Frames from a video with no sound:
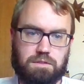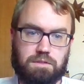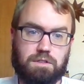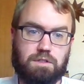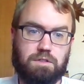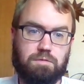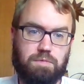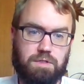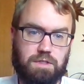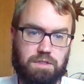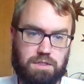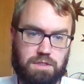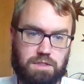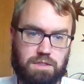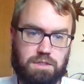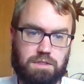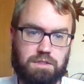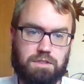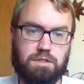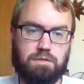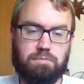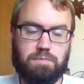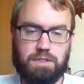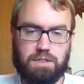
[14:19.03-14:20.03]
Could be an E,
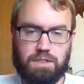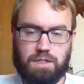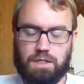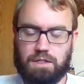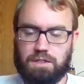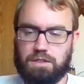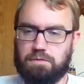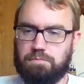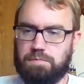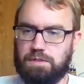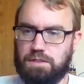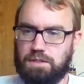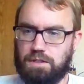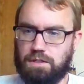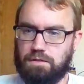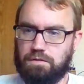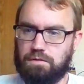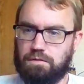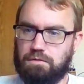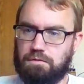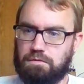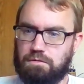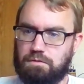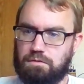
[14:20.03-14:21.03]
could be an N, could be an
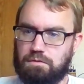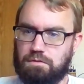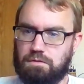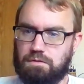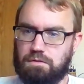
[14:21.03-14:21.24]
S.